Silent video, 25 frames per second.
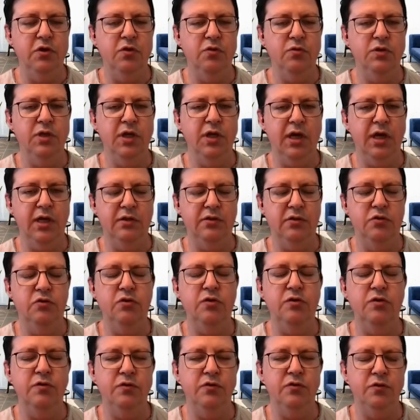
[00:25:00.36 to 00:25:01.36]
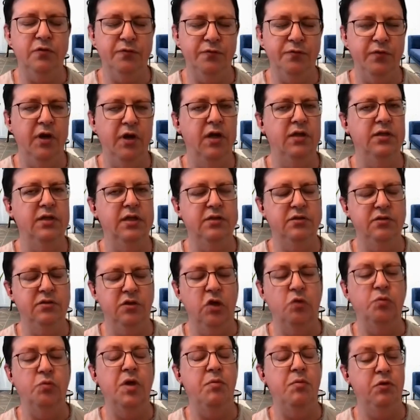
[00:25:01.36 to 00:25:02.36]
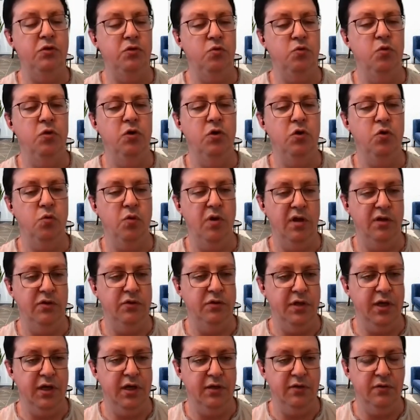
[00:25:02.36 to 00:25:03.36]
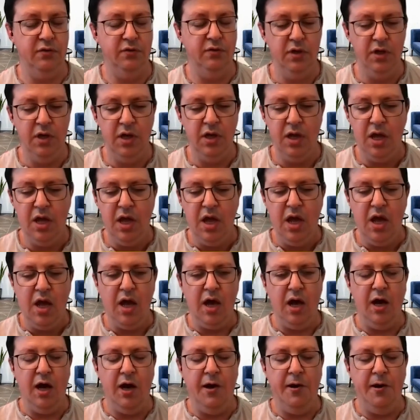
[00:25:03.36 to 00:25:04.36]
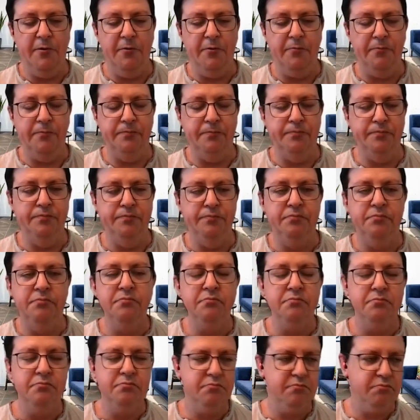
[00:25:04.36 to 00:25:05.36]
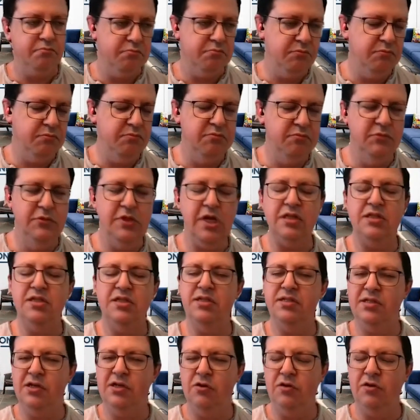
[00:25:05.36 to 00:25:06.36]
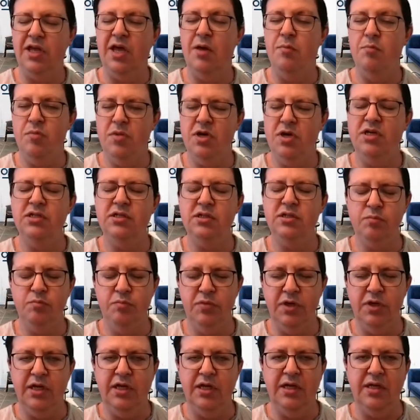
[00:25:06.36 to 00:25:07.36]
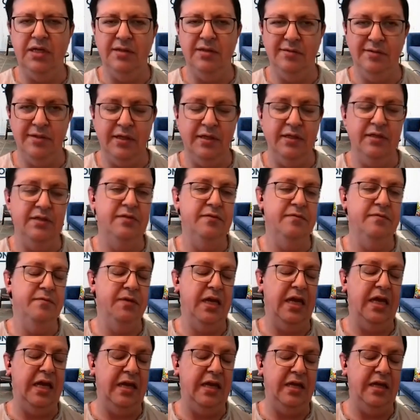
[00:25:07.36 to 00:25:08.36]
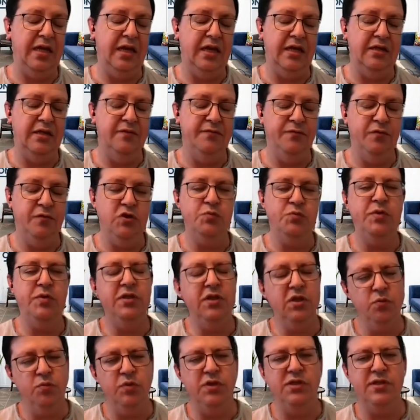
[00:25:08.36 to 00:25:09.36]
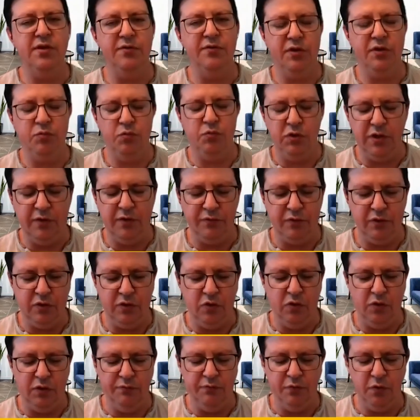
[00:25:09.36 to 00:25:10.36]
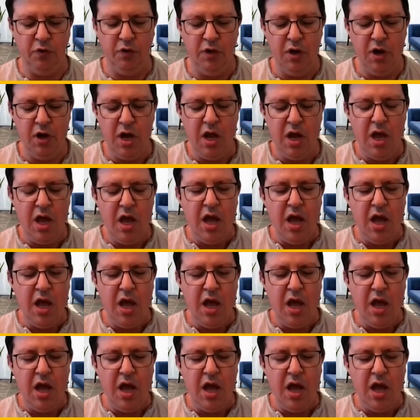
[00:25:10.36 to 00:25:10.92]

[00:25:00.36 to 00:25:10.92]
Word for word: to know that either to feel that you're going to be able to work well together. Um, not necessarily a must uh, to, uh, at uh, uh, the first meeting, but something we definitely looking for.